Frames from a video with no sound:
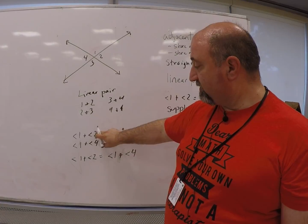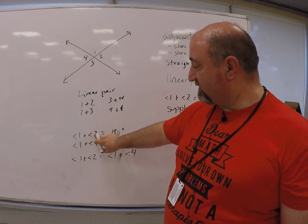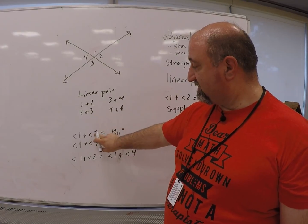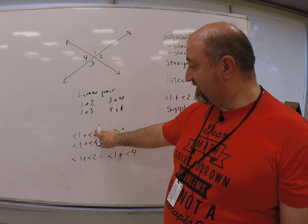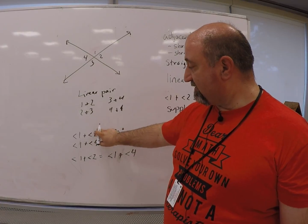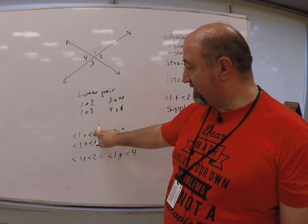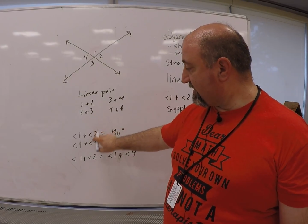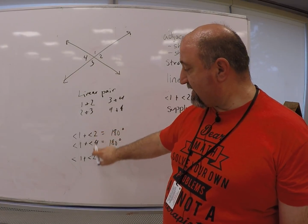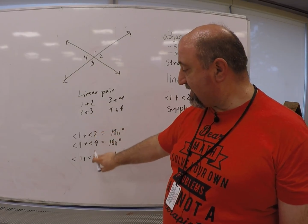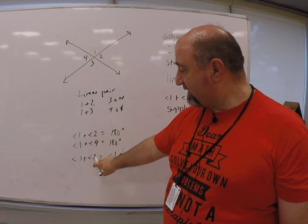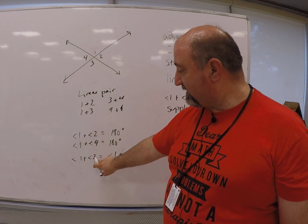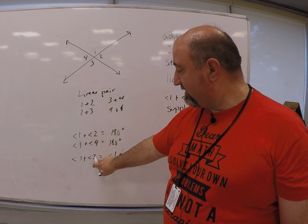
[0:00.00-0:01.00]
can set
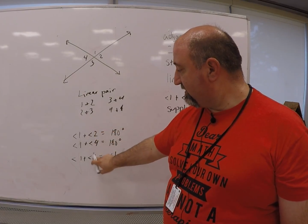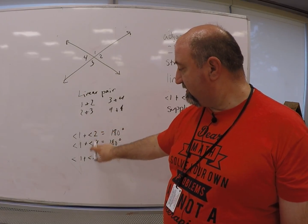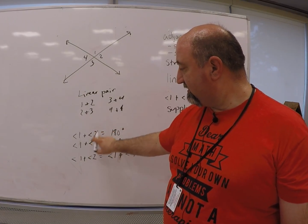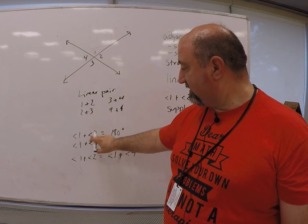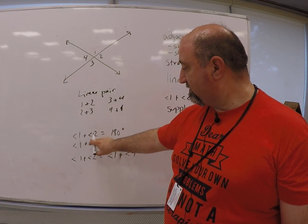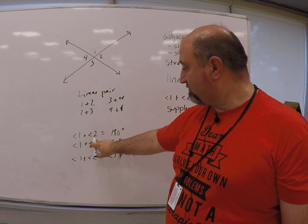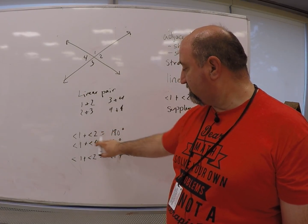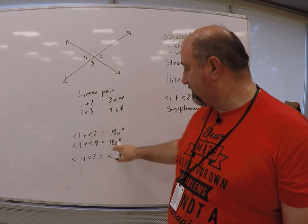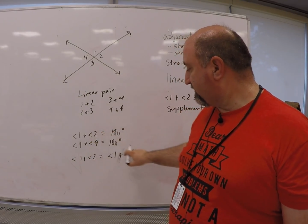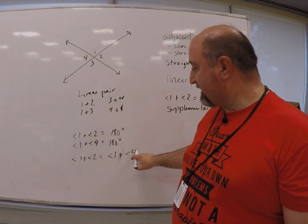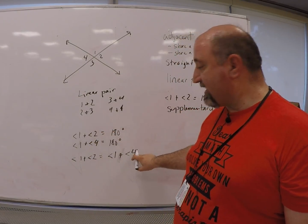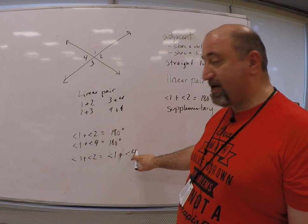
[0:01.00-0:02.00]
that equal to
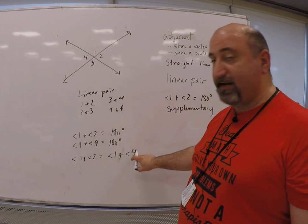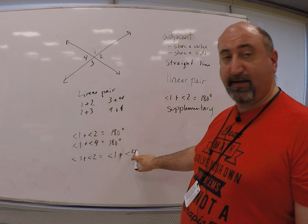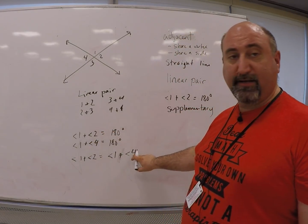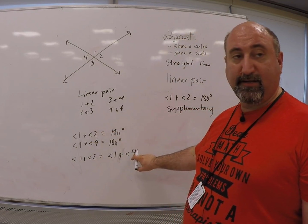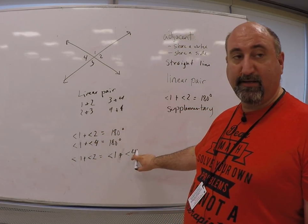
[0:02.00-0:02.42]
that.